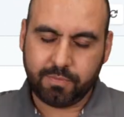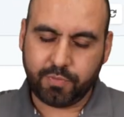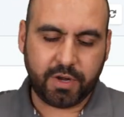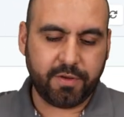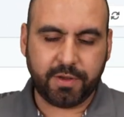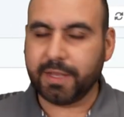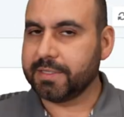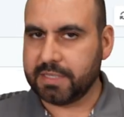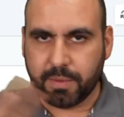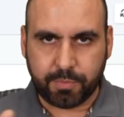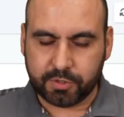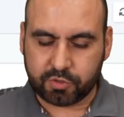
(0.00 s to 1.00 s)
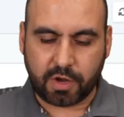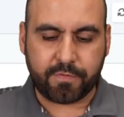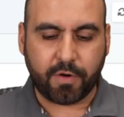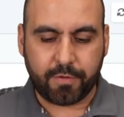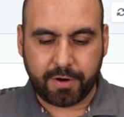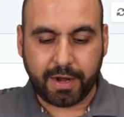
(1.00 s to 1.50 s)
pretty simple,
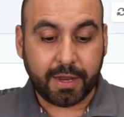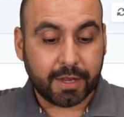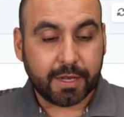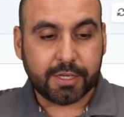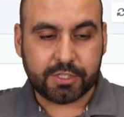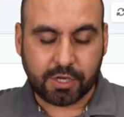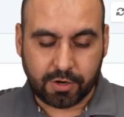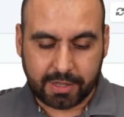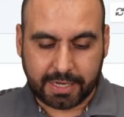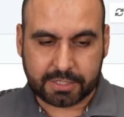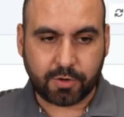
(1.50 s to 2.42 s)
straightforward, right? So let's